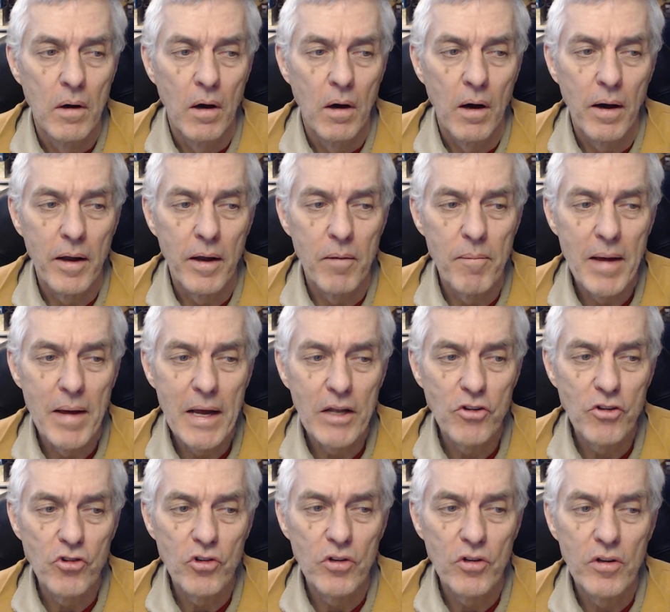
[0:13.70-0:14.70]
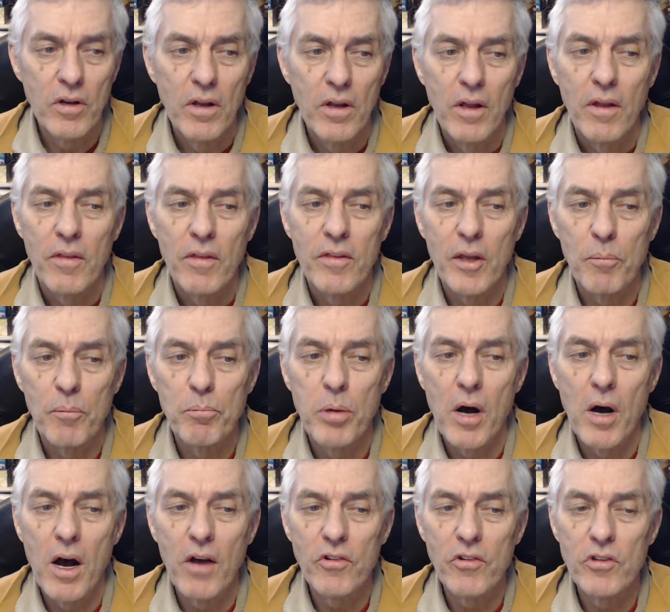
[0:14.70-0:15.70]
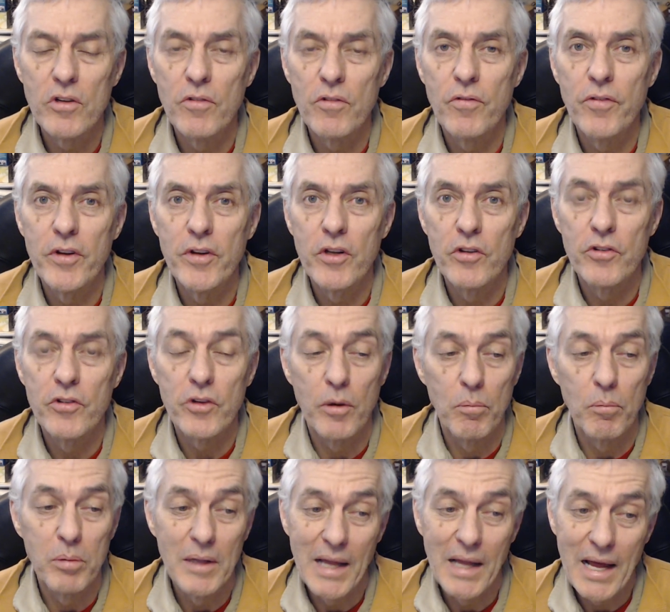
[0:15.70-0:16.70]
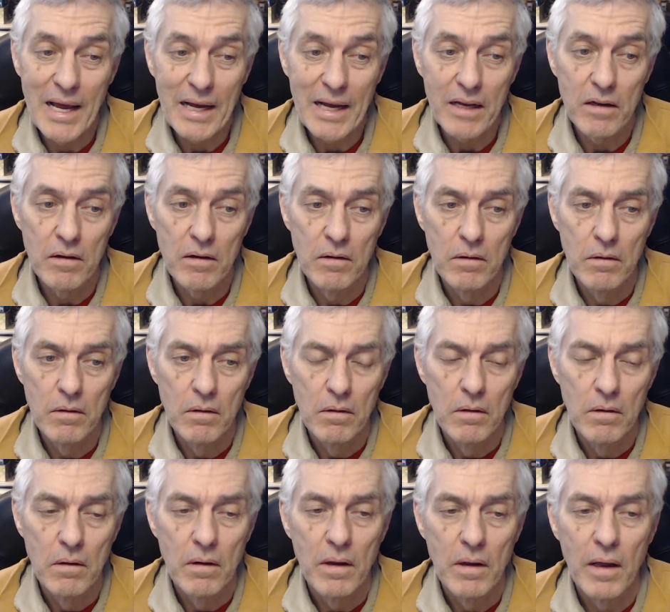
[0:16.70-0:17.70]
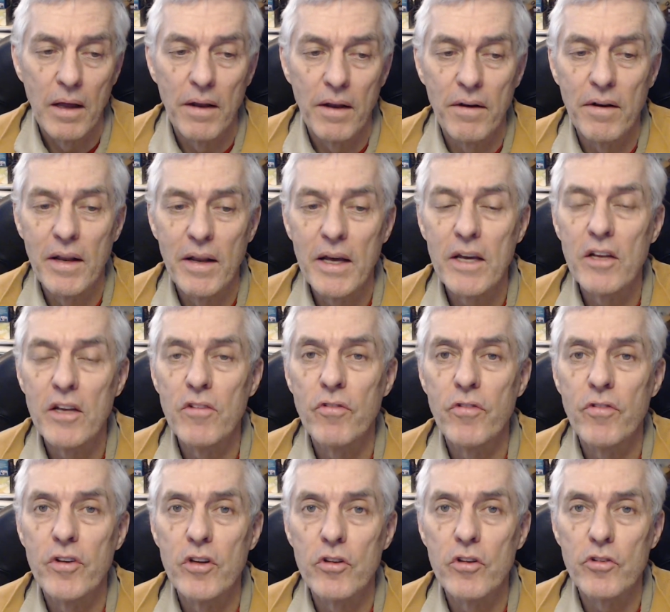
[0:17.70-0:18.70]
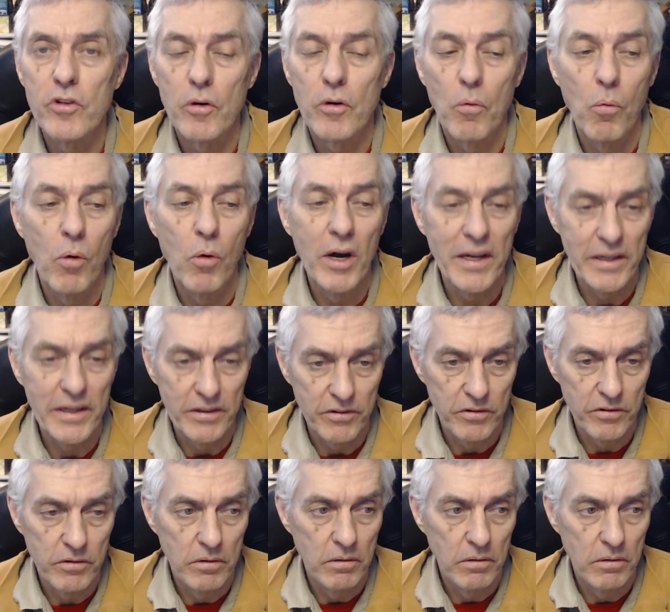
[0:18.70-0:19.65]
I imagine that positive fields are black and negative fields are white.